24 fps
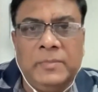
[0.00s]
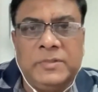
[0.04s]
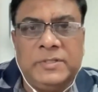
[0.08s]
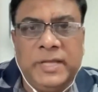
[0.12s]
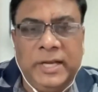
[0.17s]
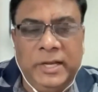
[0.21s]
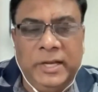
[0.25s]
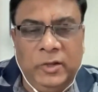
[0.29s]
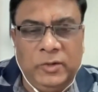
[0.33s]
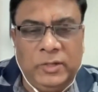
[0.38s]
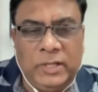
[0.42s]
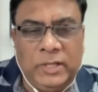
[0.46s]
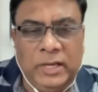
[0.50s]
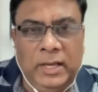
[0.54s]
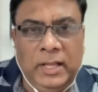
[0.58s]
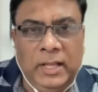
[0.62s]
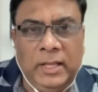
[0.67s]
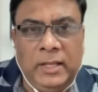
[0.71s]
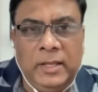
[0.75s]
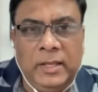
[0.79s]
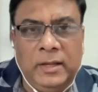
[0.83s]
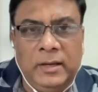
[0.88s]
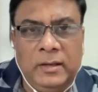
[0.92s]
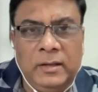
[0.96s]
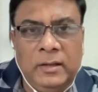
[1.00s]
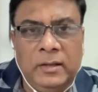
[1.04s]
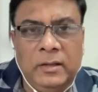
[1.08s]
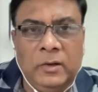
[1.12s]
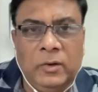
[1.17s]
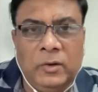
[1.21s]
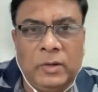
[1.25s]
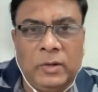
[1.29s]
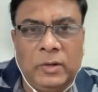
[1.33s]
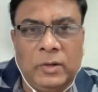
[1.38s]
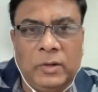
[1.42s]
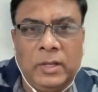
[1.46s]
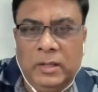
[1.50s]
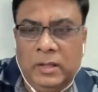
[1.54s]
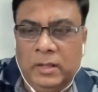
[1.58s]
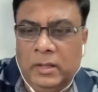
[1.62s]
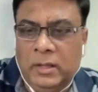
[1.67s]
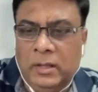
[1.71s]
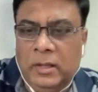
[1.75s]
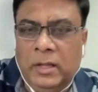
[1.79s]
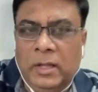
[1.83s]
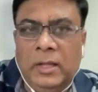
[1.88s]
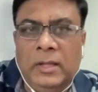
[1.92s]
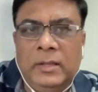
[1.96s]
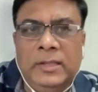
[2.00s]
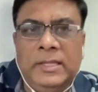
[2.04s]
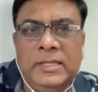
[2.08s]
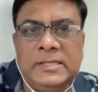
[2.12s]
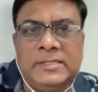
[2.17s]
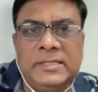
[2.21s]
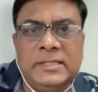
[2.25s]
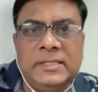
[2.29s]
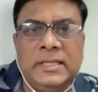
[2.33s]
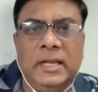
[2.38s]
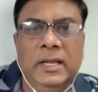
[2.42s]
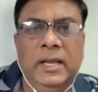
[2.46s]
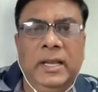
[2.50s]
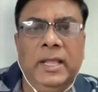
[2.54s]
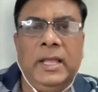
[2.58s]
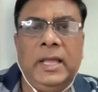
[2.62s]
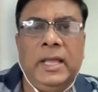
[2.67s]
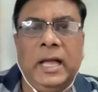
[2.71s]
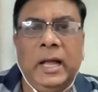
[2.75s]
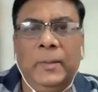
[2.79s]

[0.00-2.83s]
I'm sharing the link here. Okay. This is the link.